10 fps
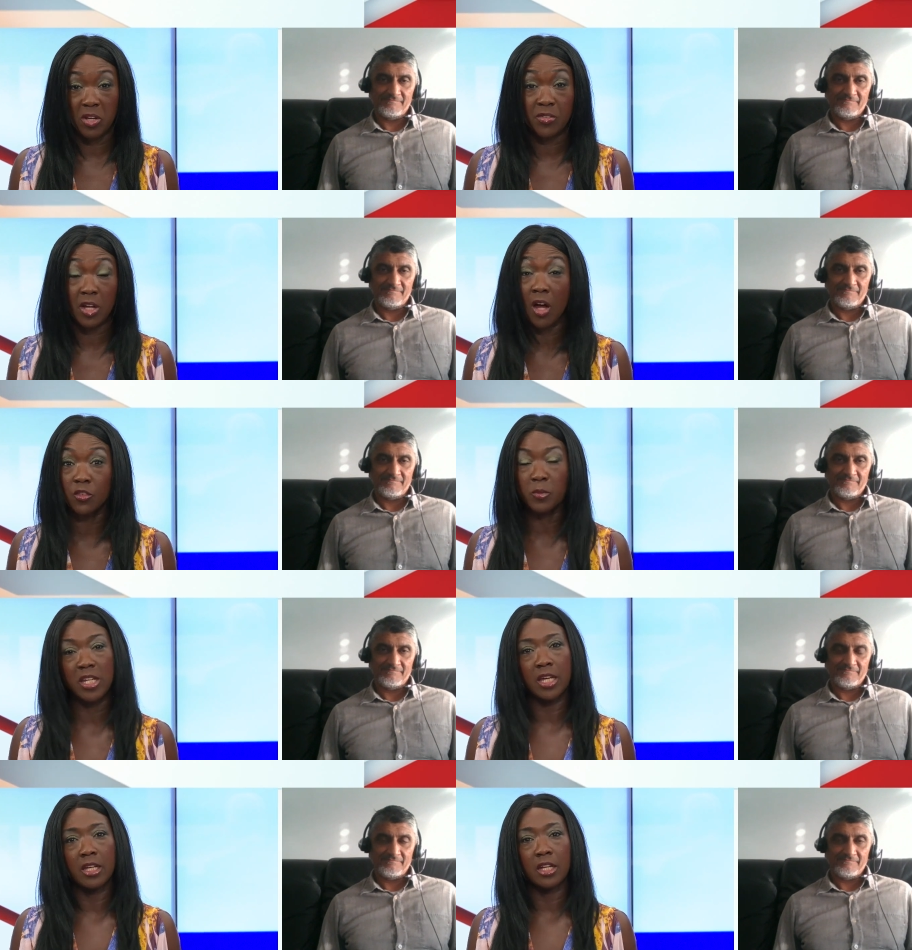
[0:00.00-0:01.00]
Speaker 1: but if they can't
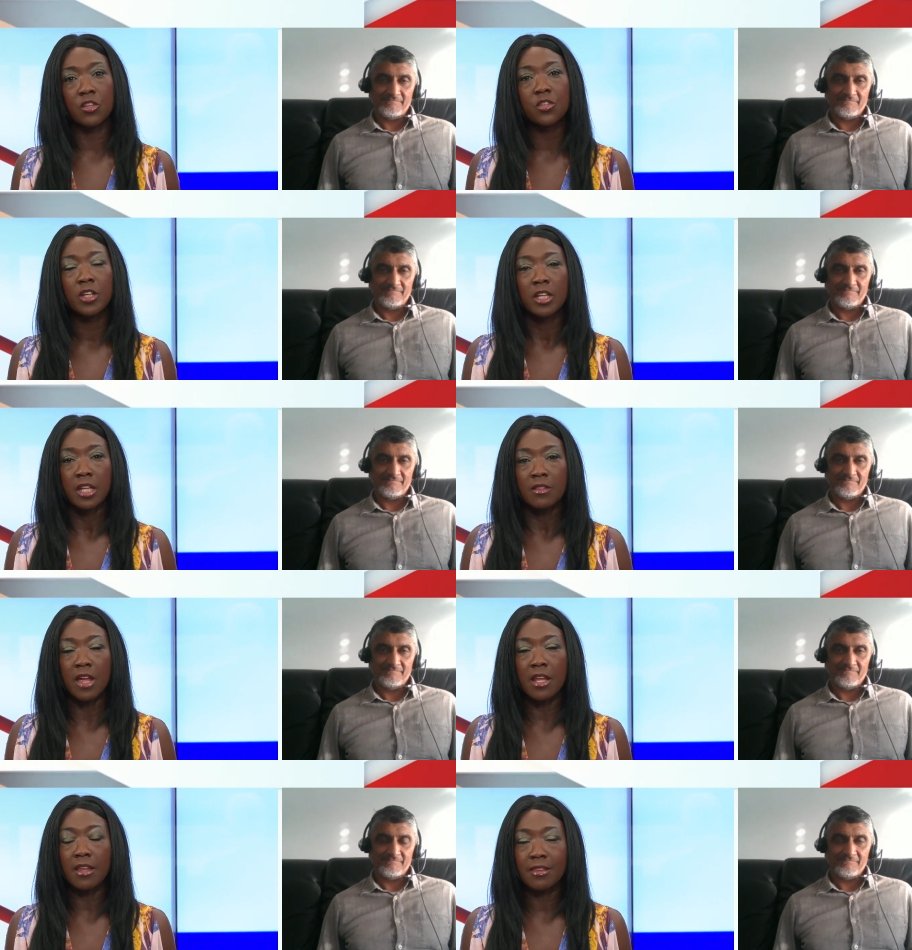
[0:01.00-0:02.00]
speak English,
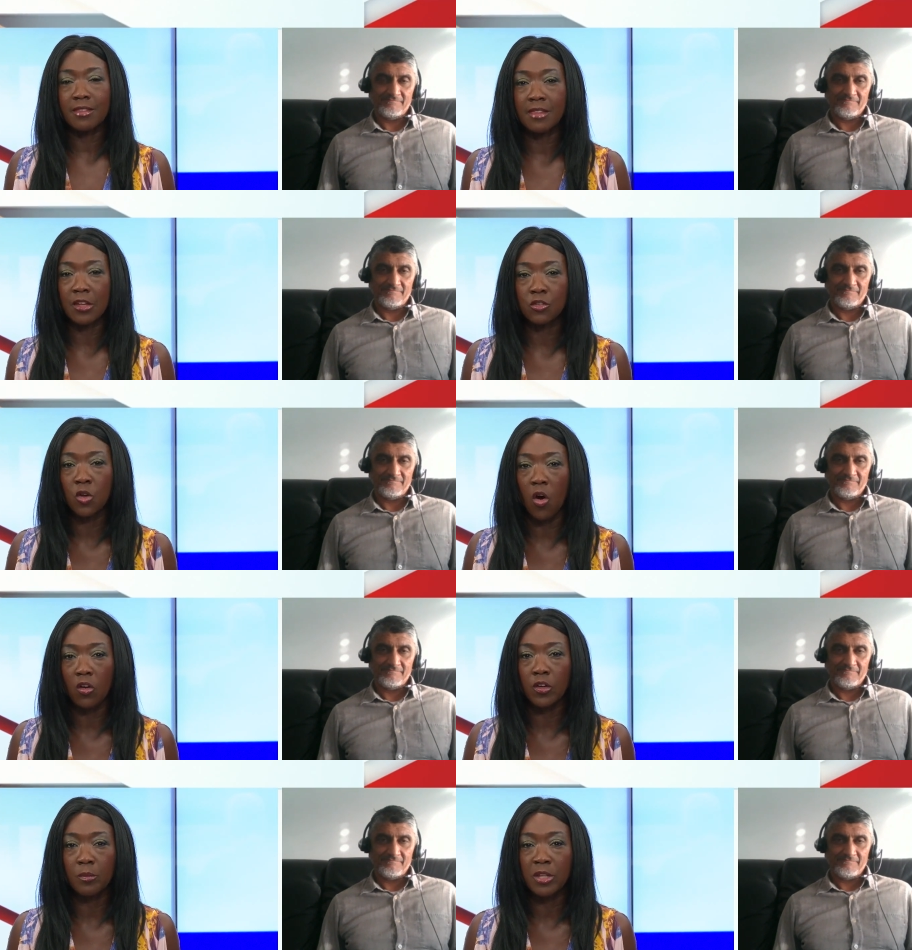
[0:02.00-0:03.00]
then that's not
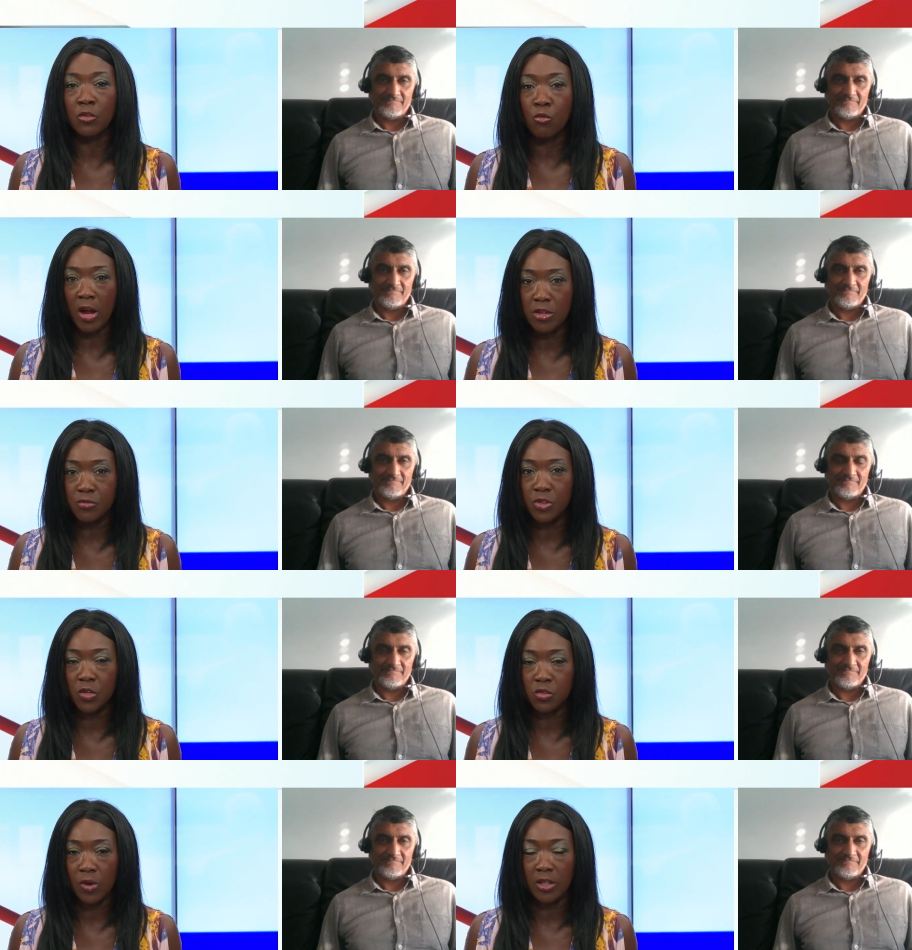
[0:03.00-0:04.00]
going to be great for
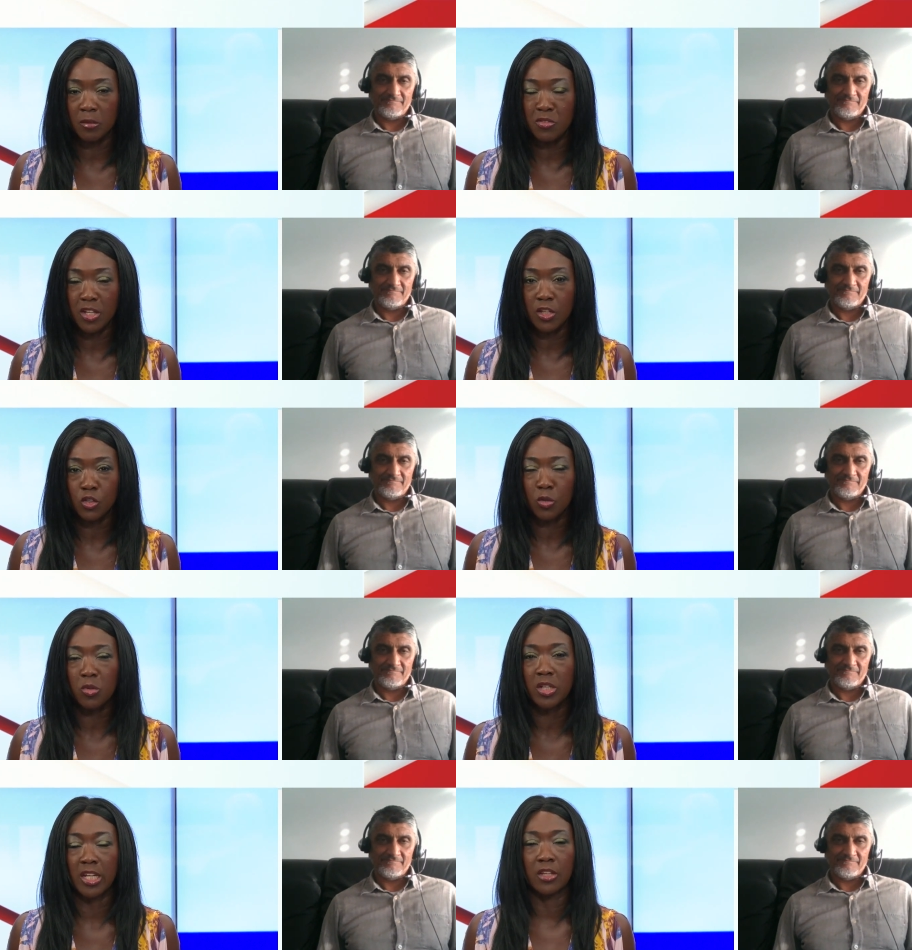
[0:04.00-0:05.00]
those around them if they need to
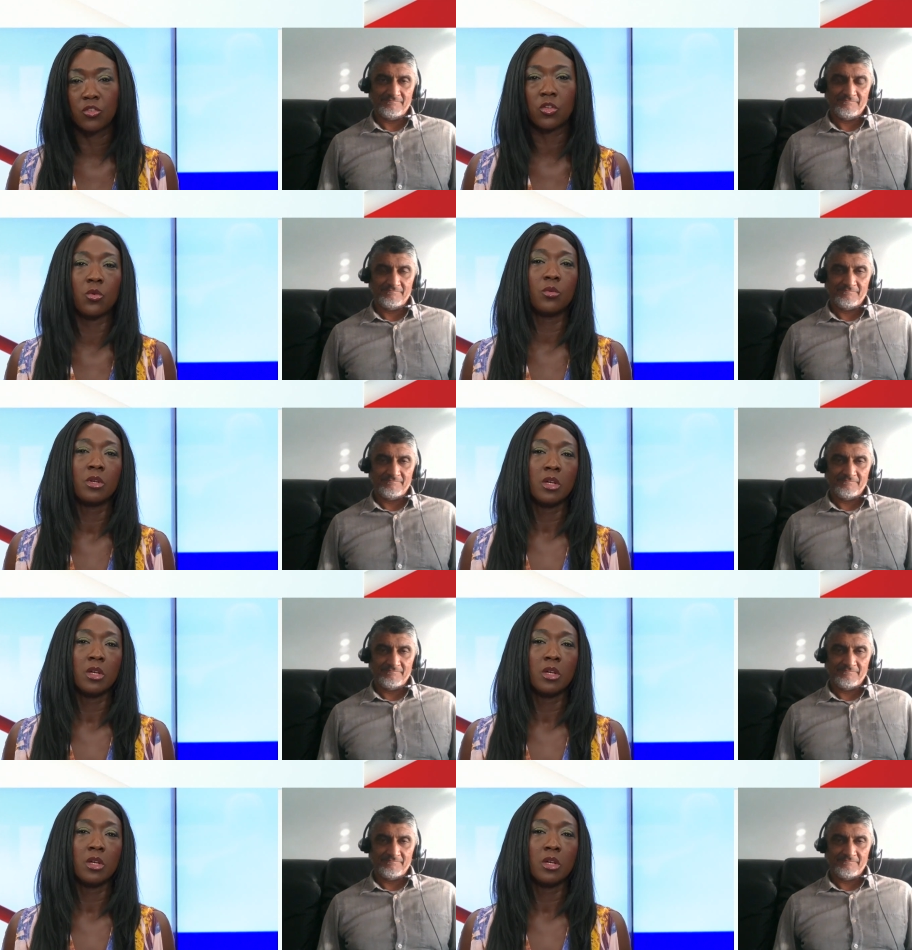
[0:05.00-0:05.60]
communicate. So